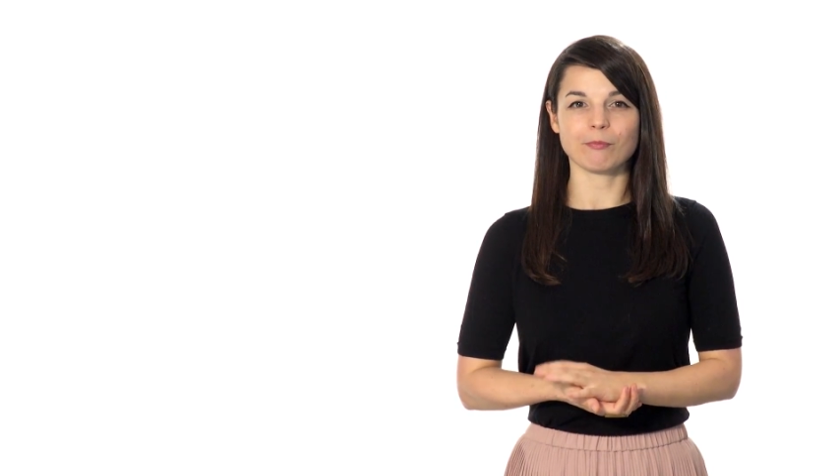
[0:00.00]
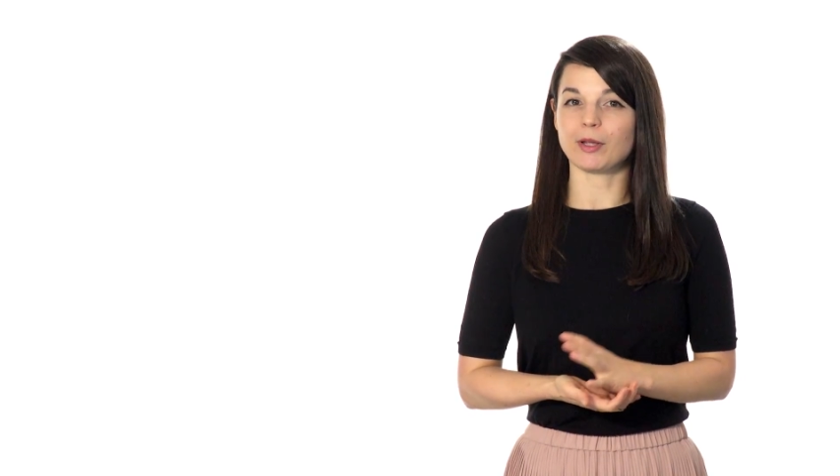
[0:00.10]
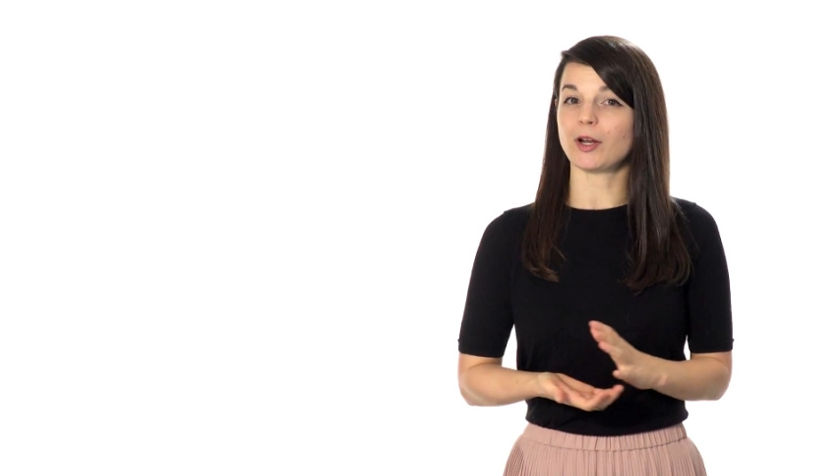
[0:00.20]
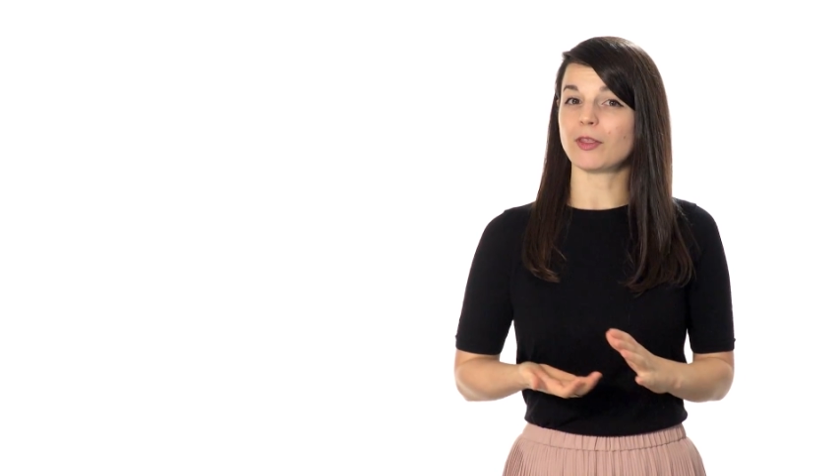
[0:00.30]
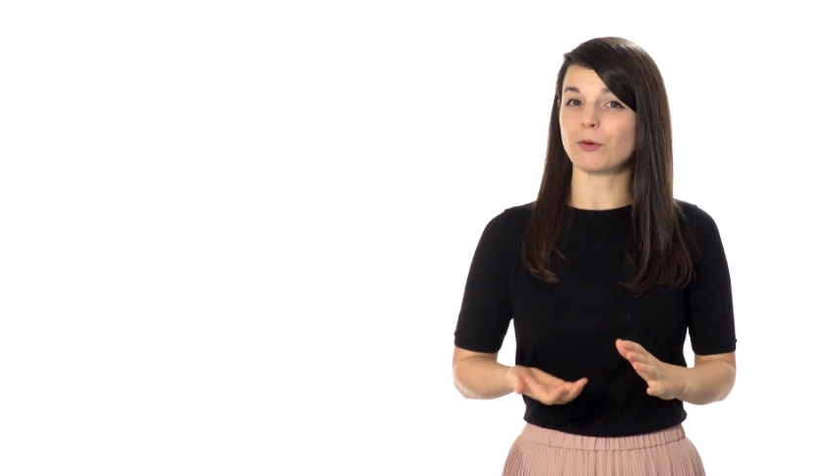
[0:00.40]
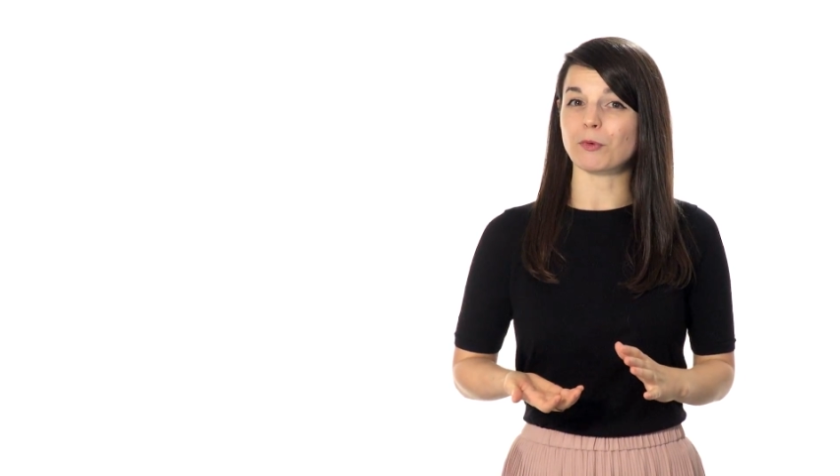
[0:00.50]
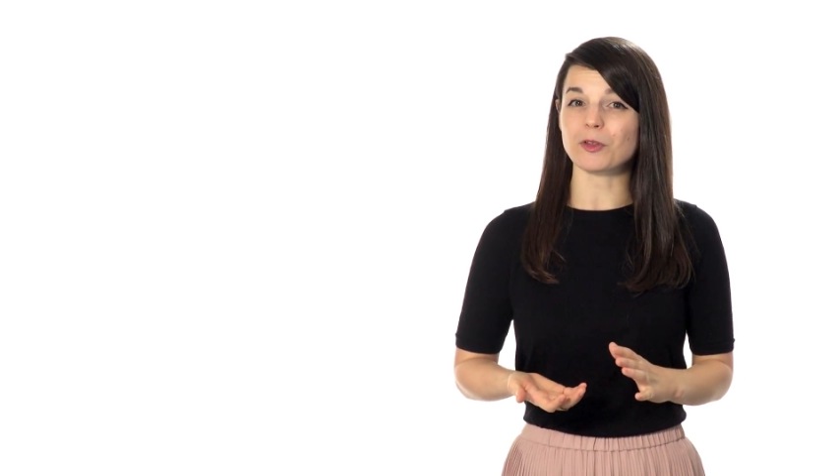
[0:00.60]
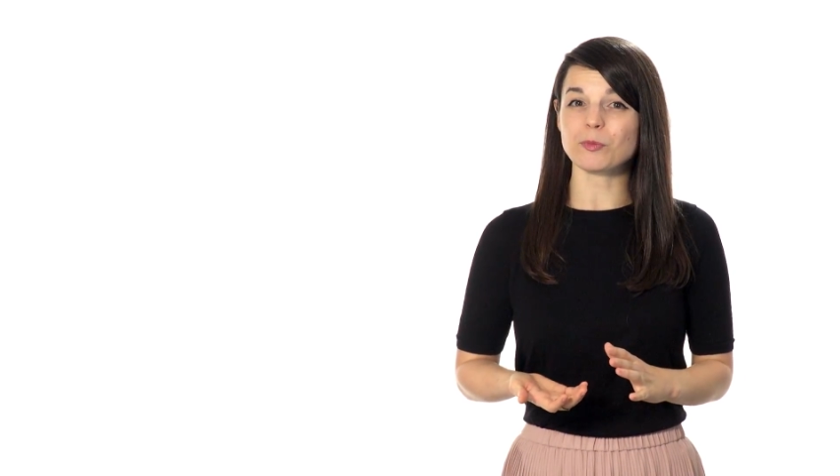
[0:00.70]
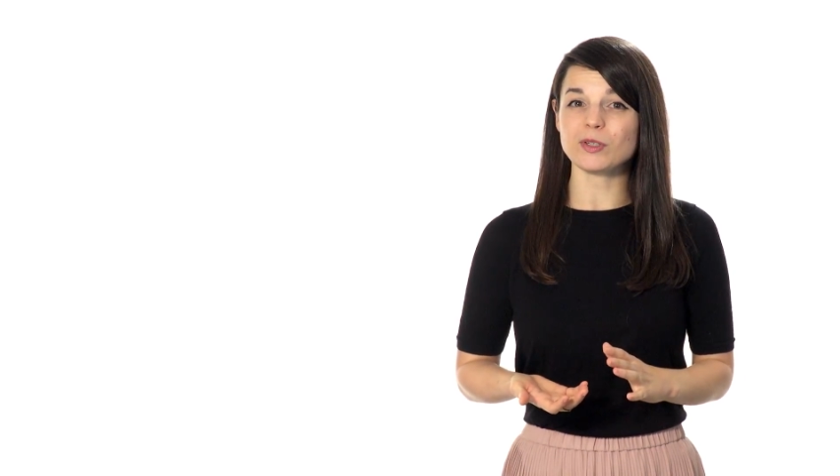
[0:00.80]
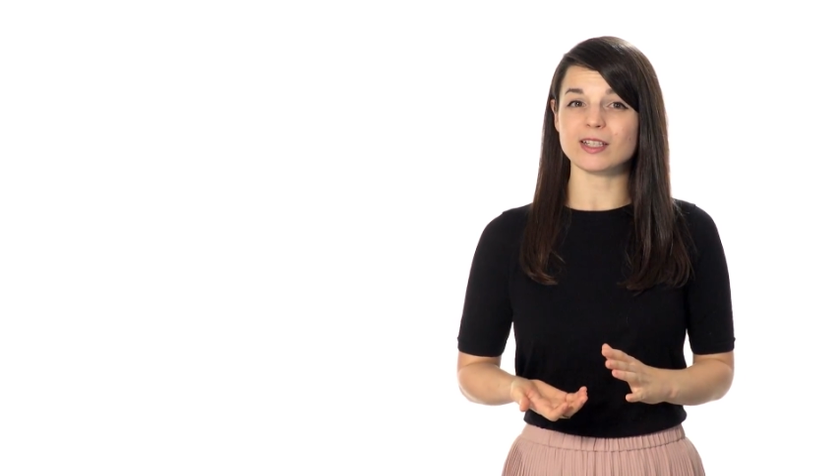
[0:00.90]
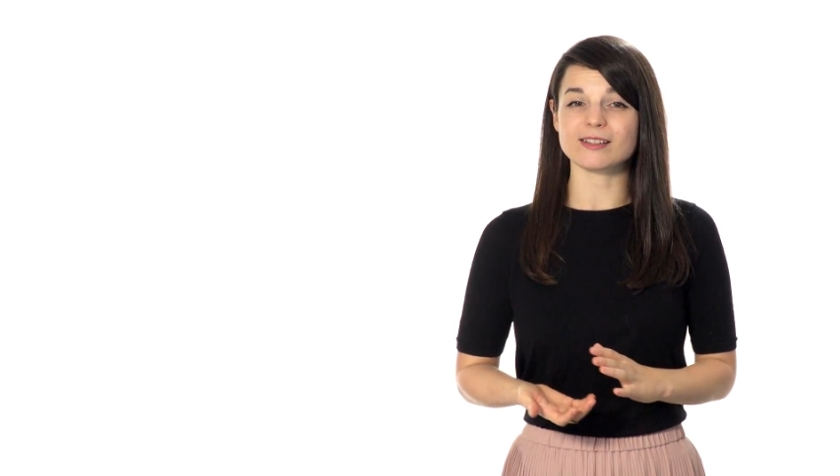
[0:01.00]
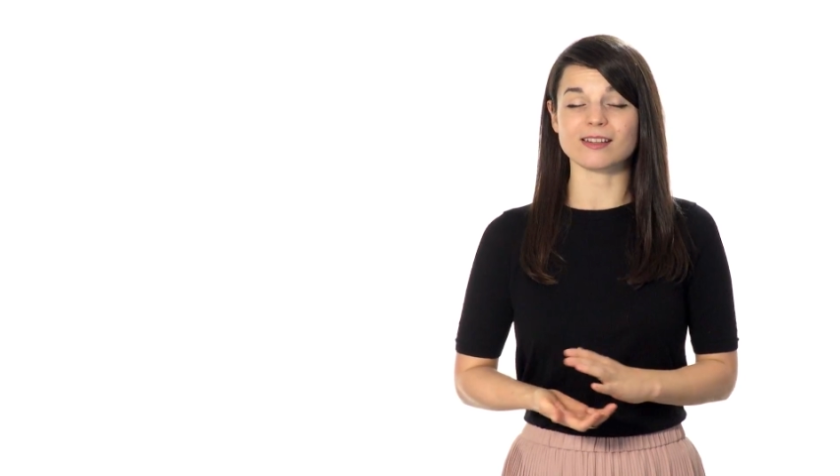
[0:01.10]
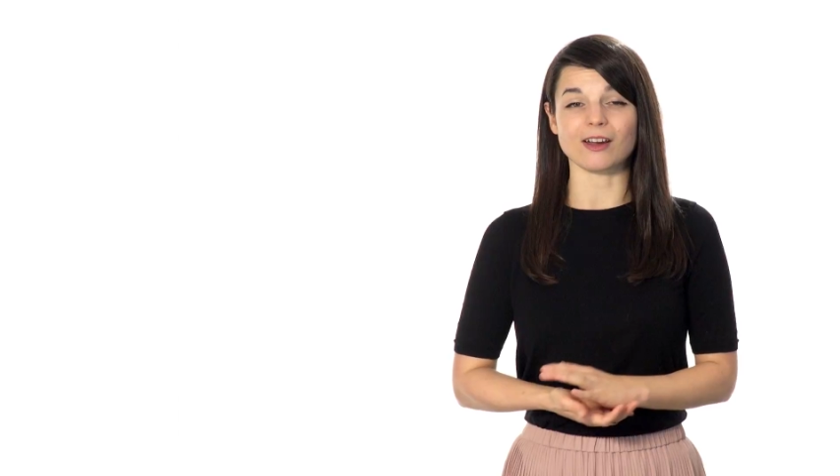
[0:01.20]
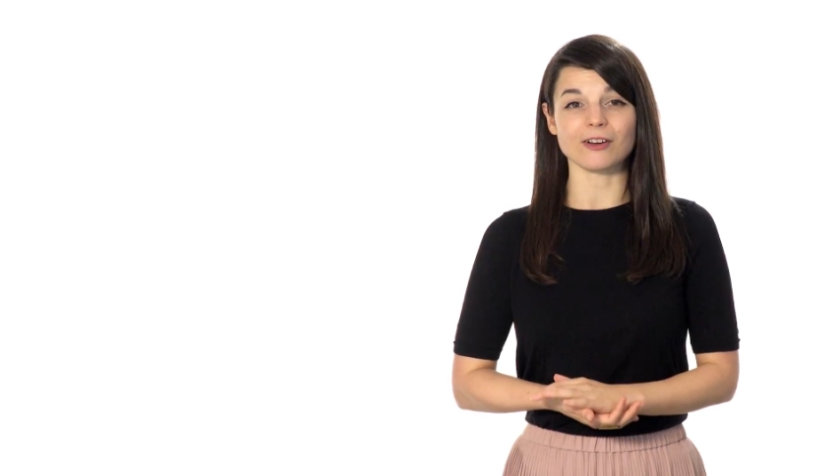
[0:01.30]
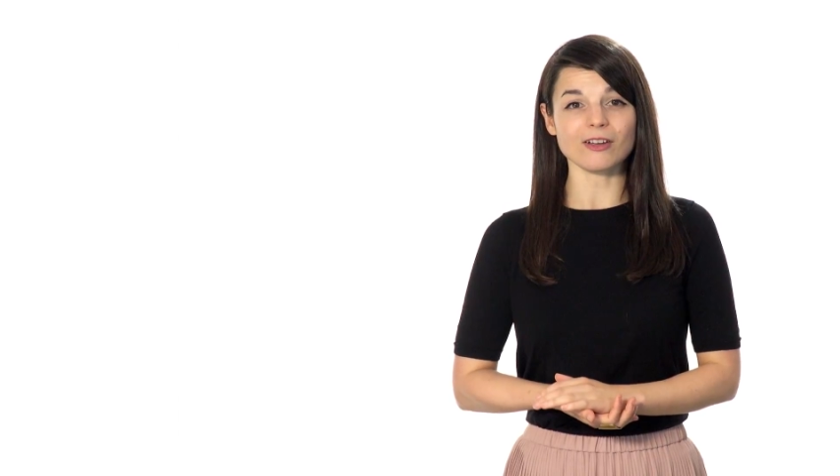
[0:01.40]
but are they worth being
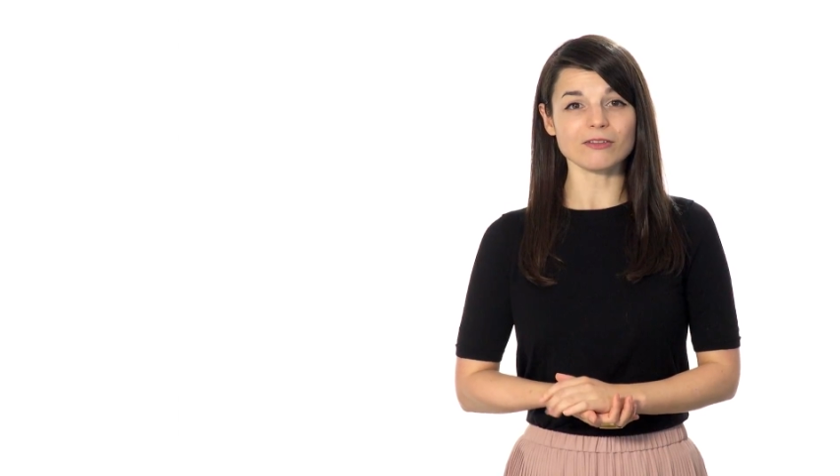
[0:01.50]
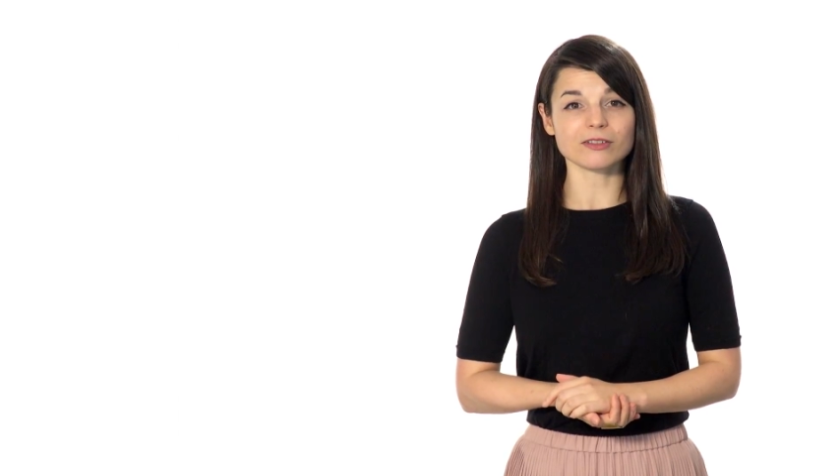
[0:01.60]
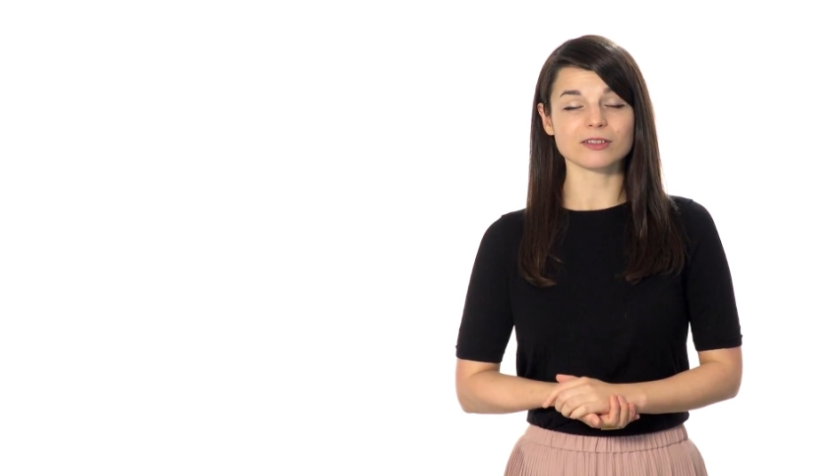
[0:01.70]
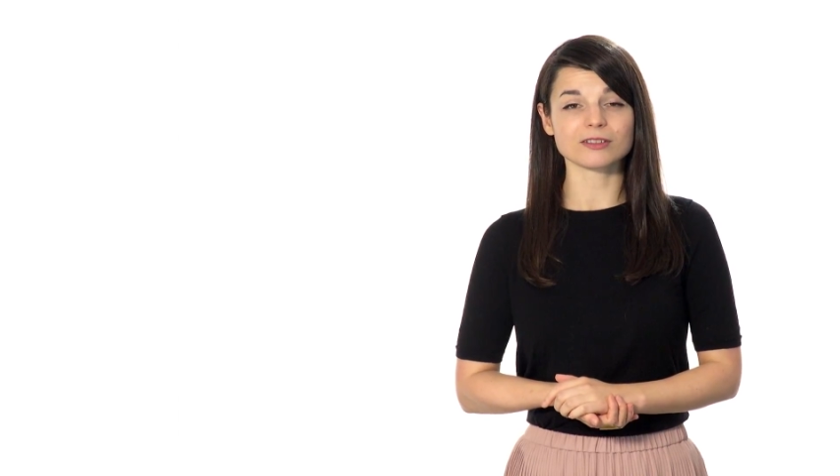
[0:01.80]
scared of?